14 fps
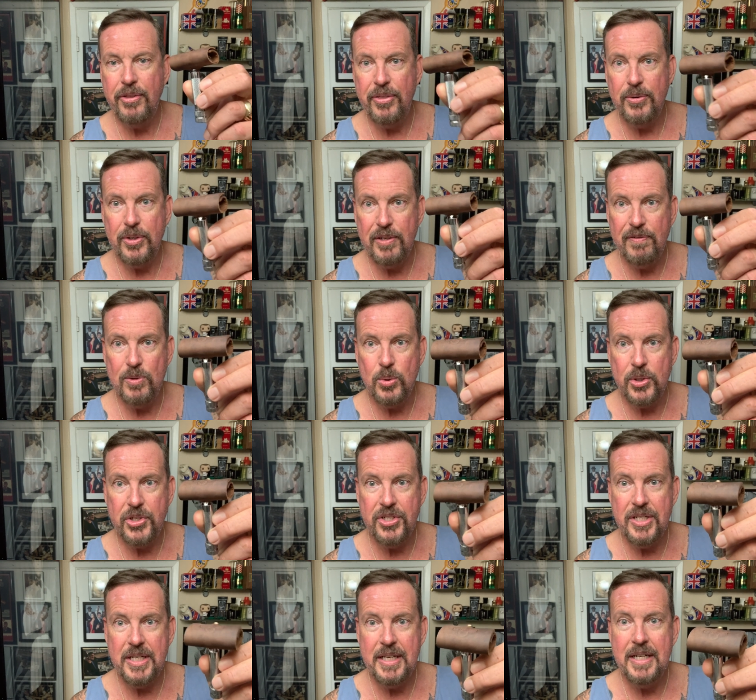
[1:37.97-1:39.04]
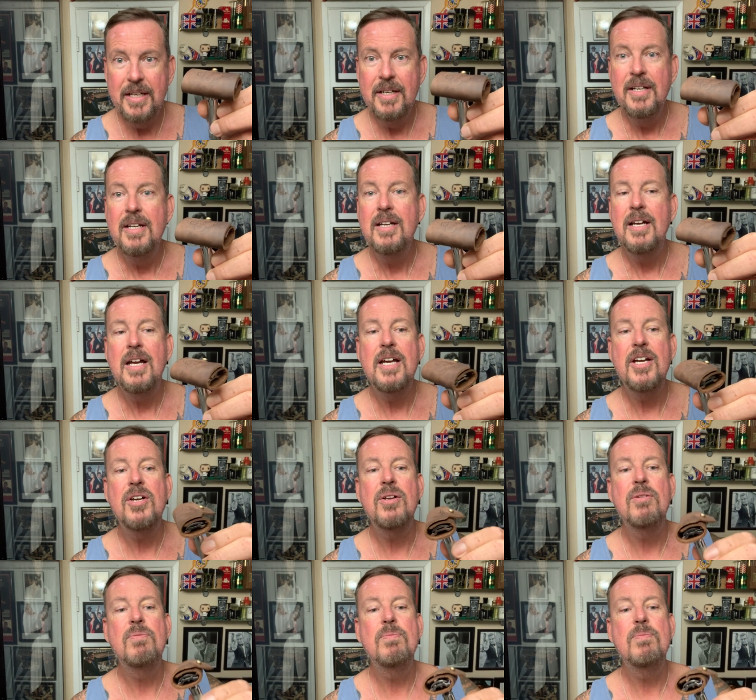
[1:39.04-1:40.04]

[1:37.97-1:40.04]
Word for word: 34C uh,